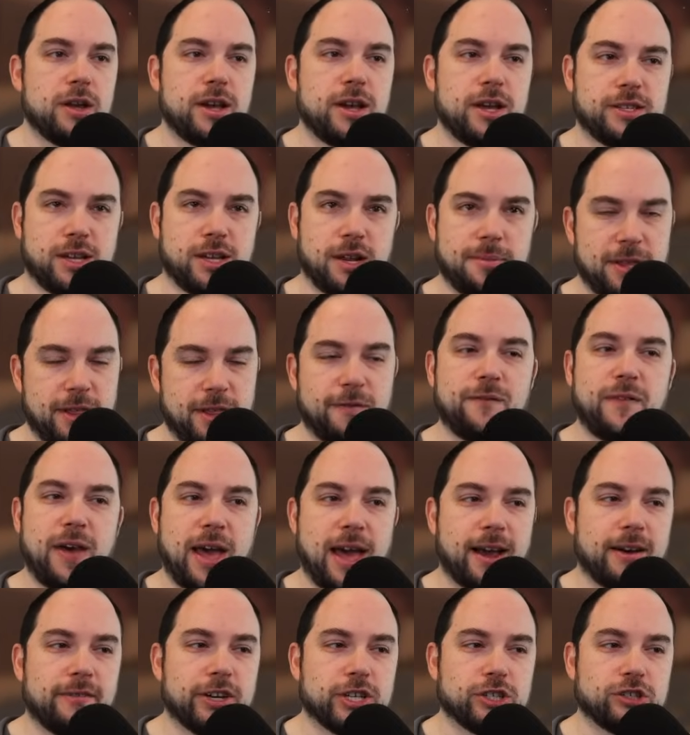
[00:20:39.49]
it's going to be the
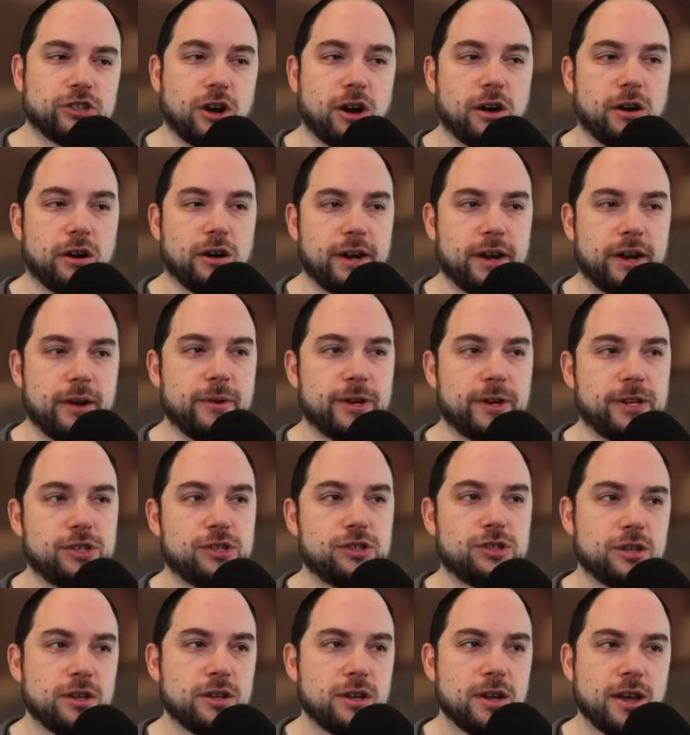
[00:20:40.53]
Fang of Ashkari,
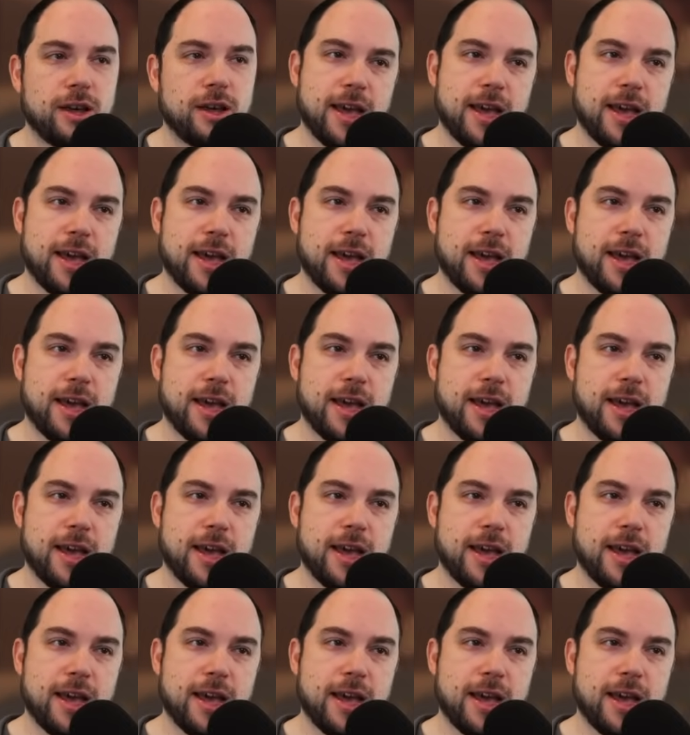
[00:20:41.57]
which,